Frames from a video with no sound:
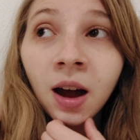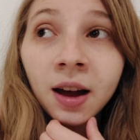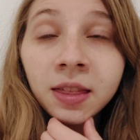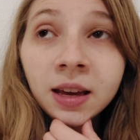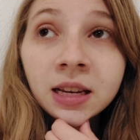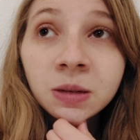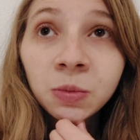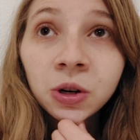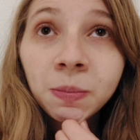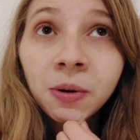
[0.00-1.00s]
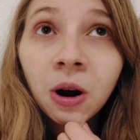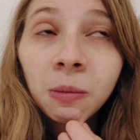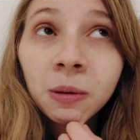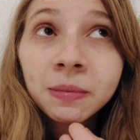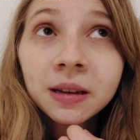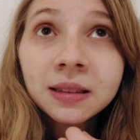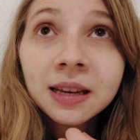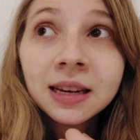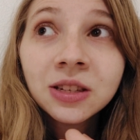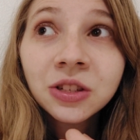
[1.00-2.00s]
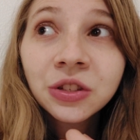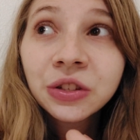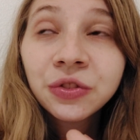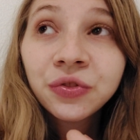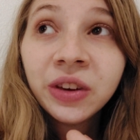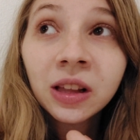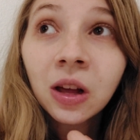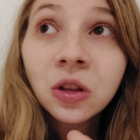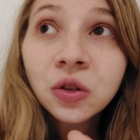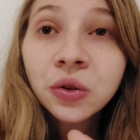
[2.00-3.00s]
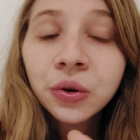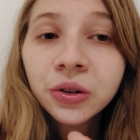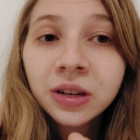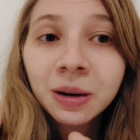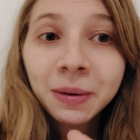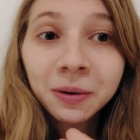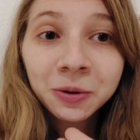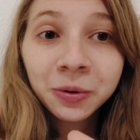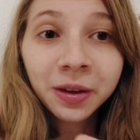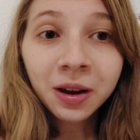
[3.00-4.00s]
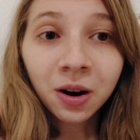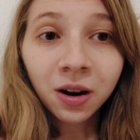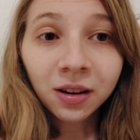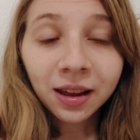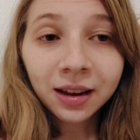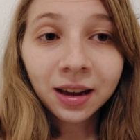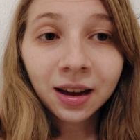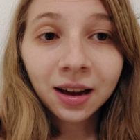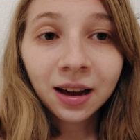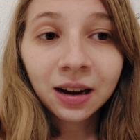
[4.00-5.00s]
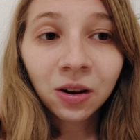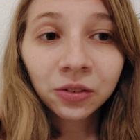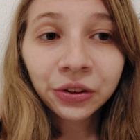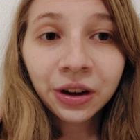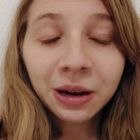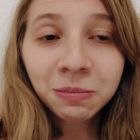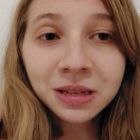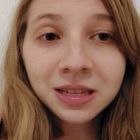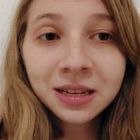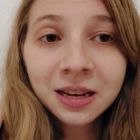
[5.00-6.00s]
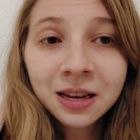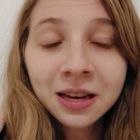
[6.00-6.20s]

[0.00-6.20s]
I think it's more the problem that they just feel uncertain about who they are, like, at all times.